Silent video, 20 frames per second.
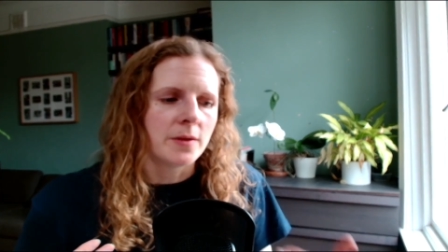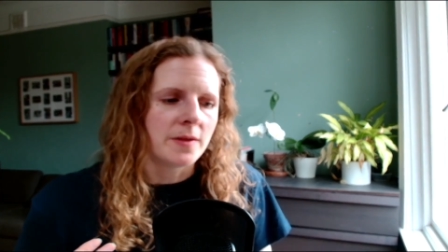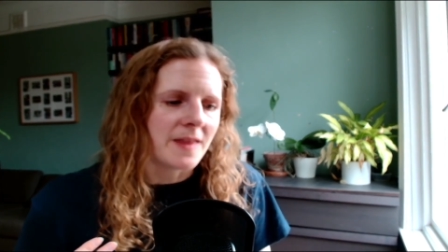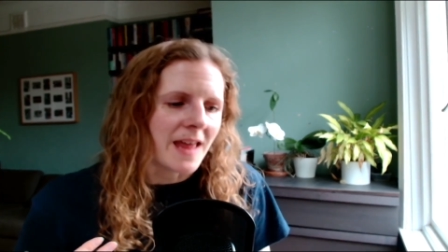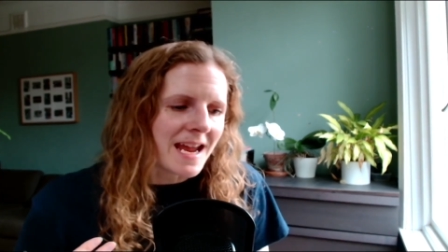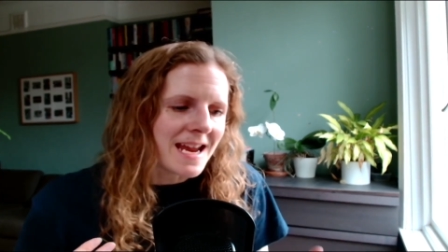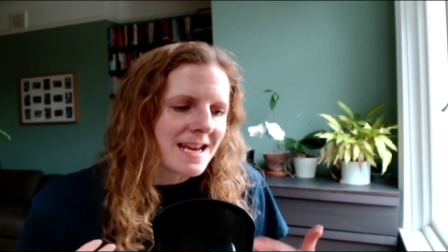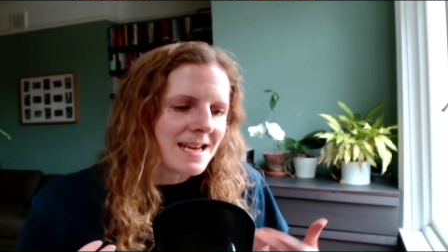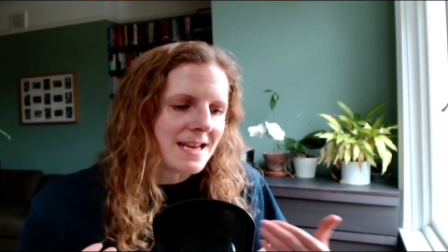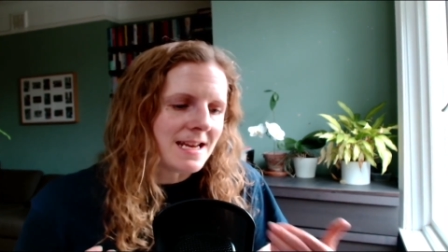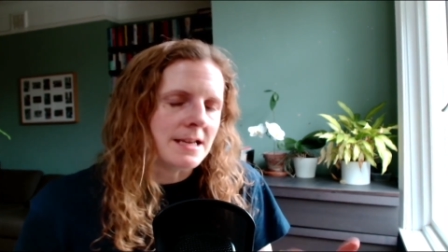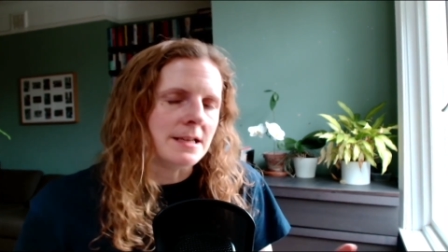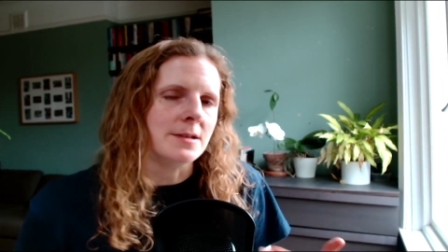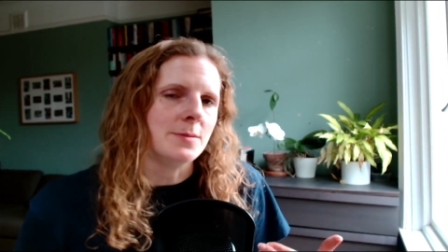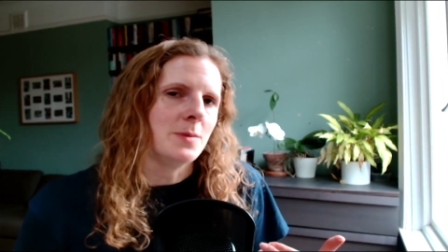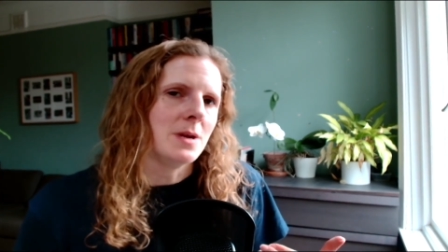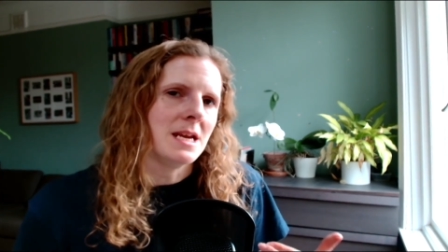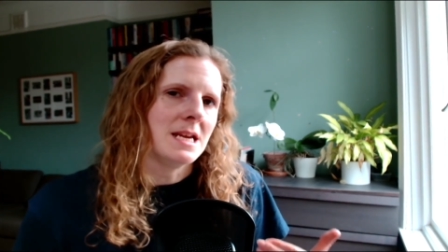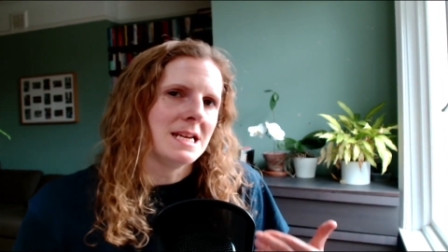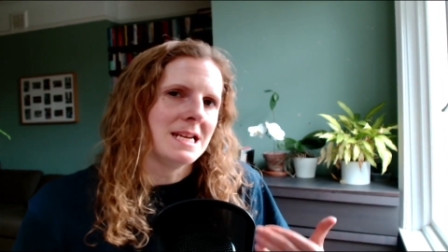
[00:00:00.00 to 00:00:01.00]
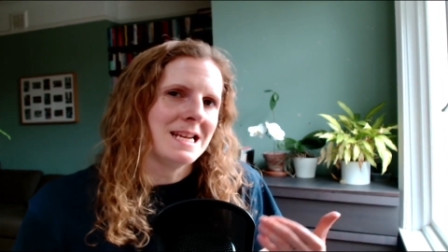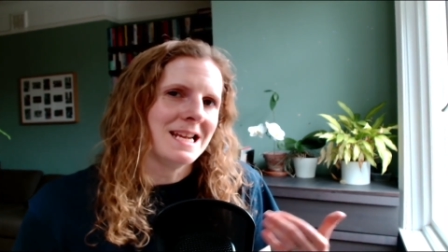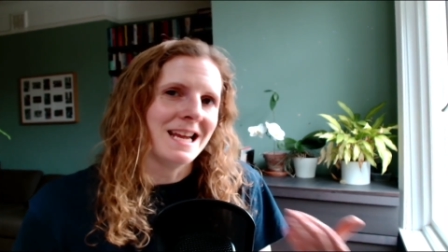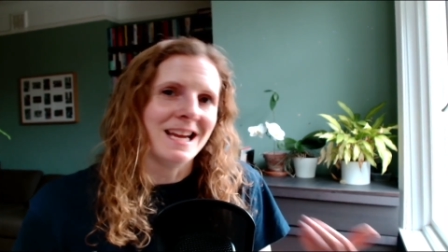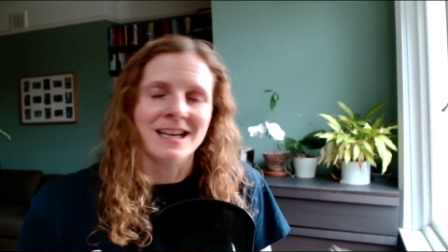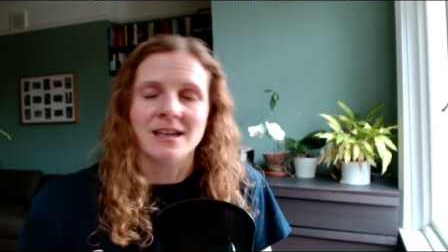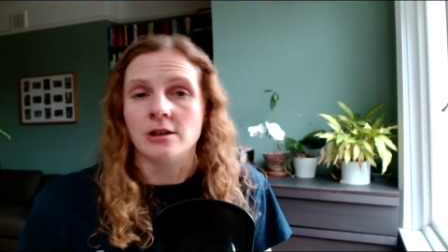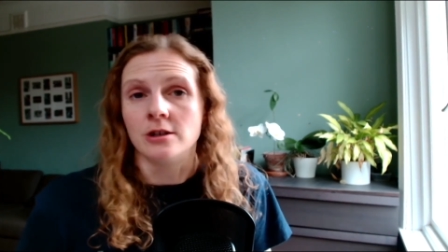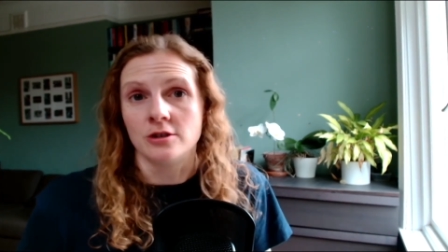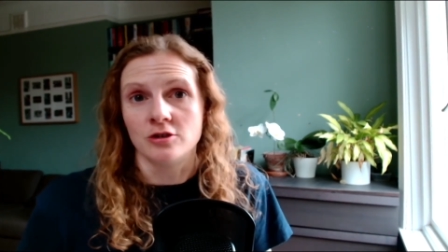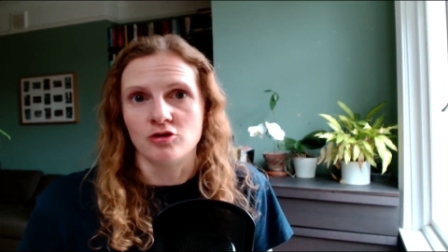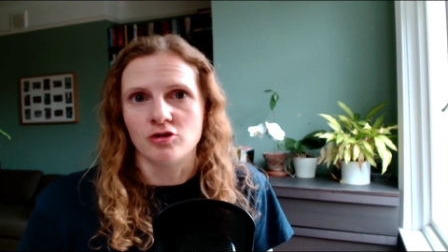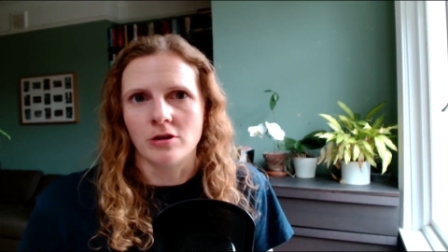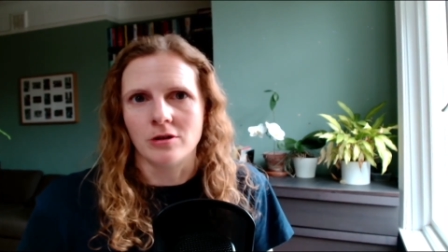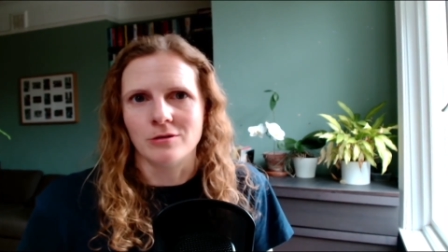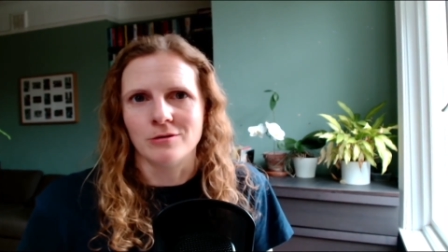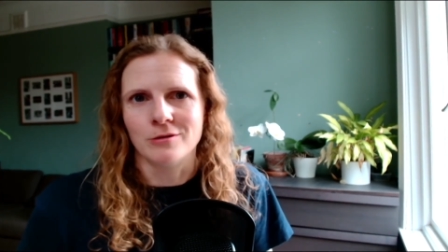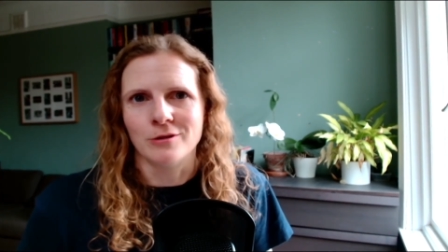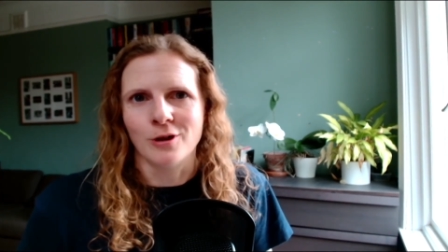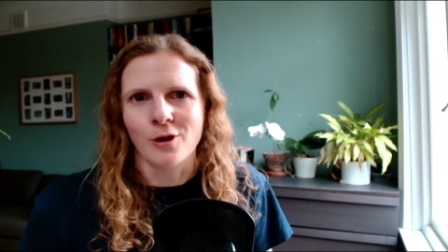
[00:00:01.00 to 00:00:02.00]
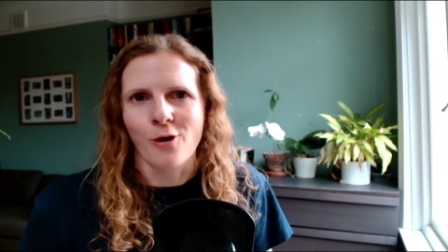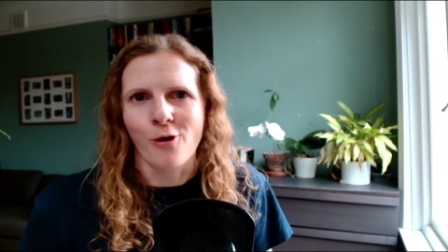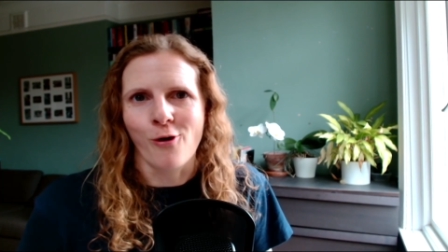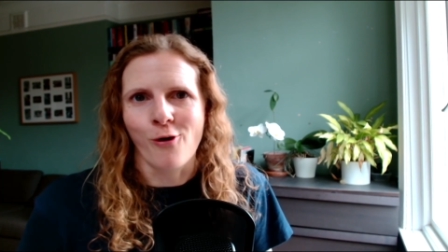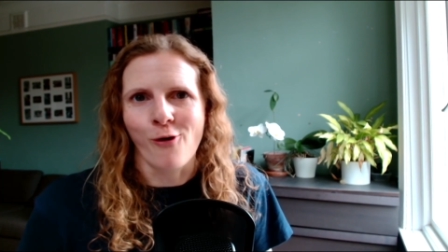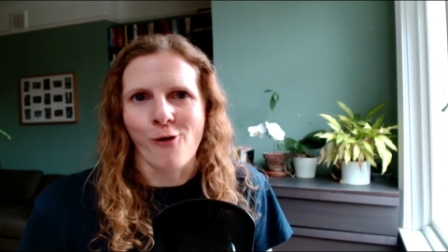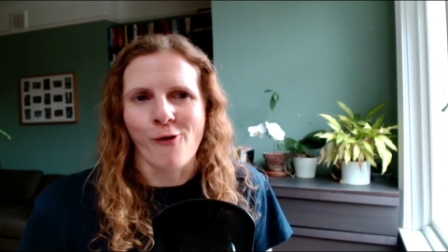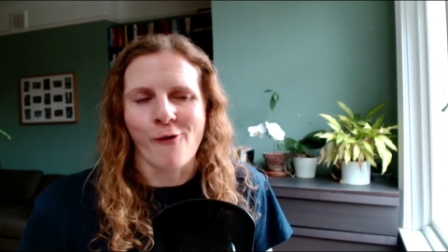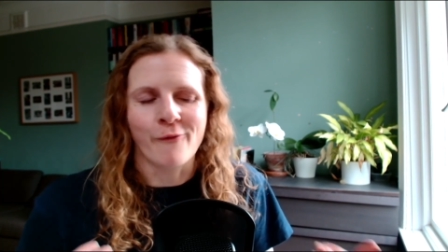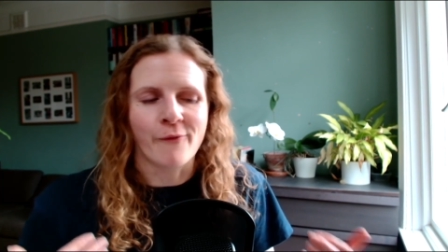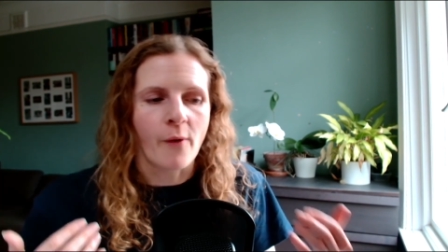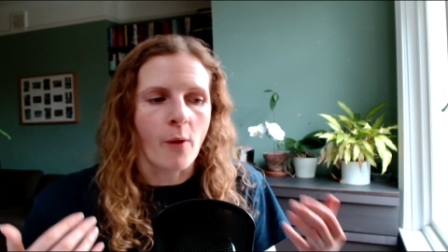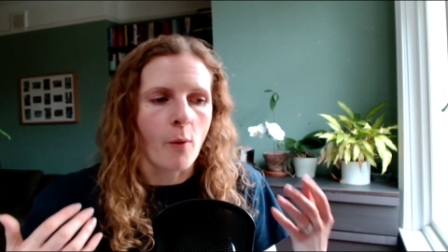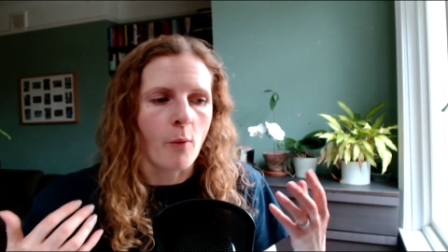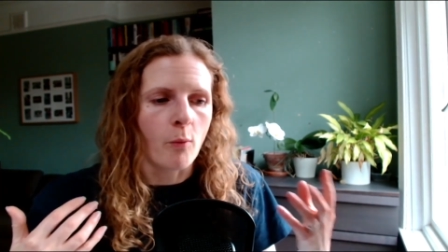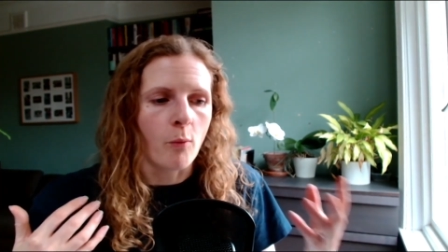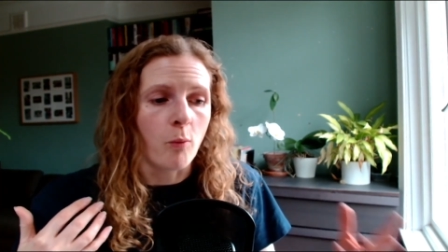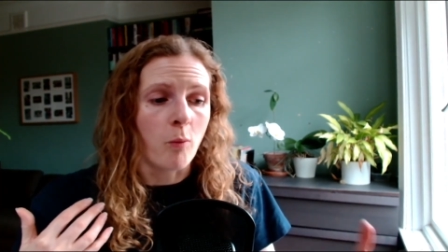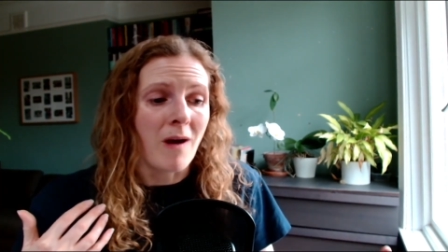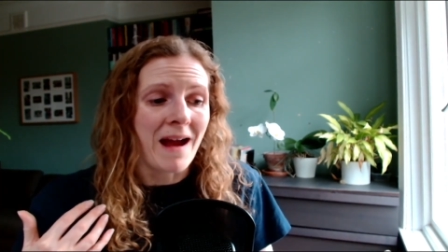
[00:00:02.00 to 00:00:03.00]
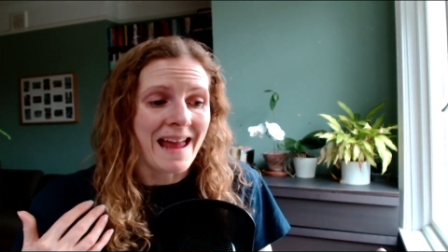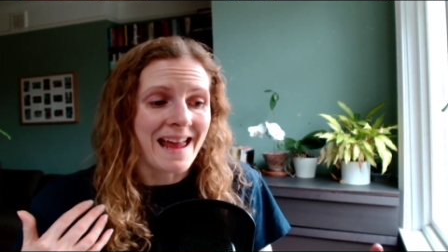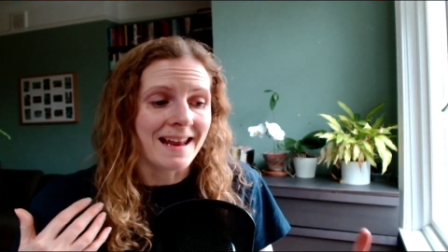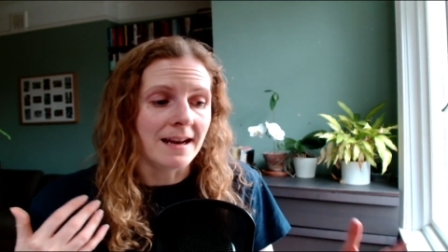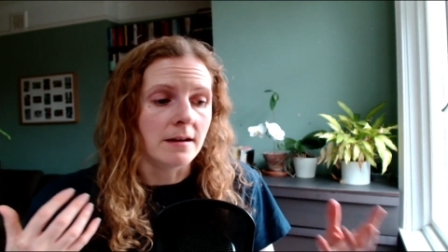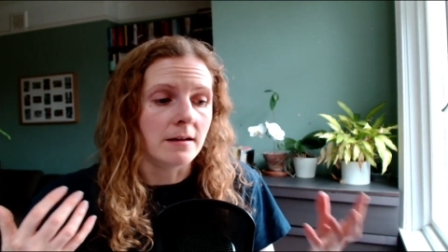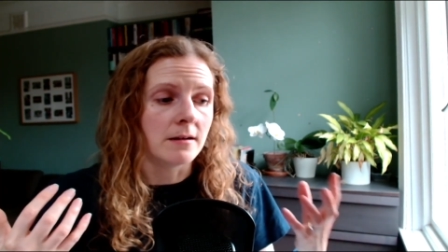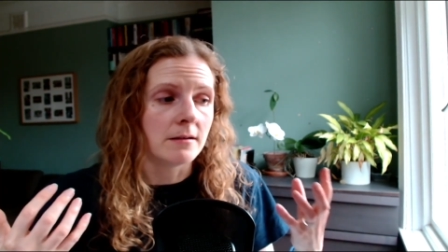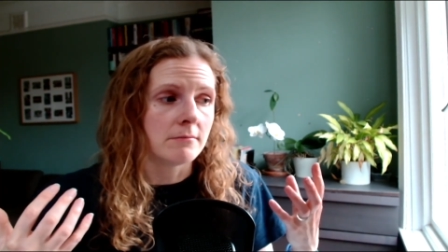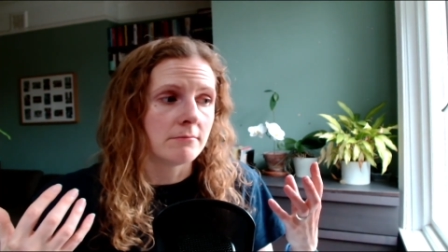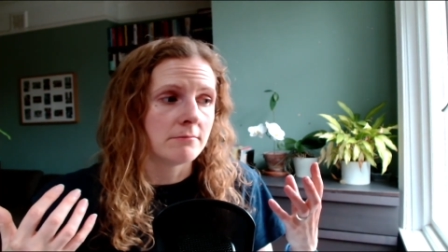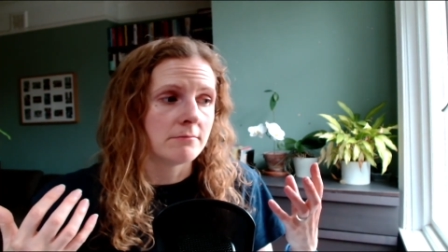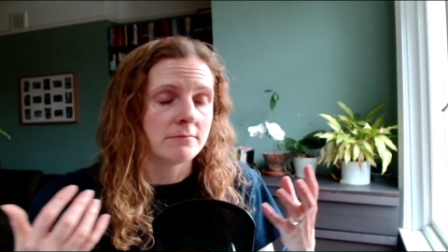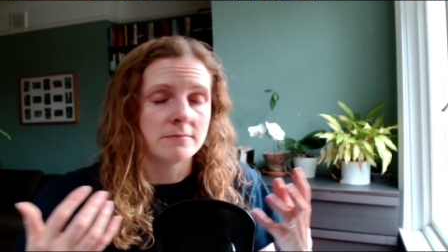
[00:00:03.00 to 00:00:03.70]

They need to be in control of when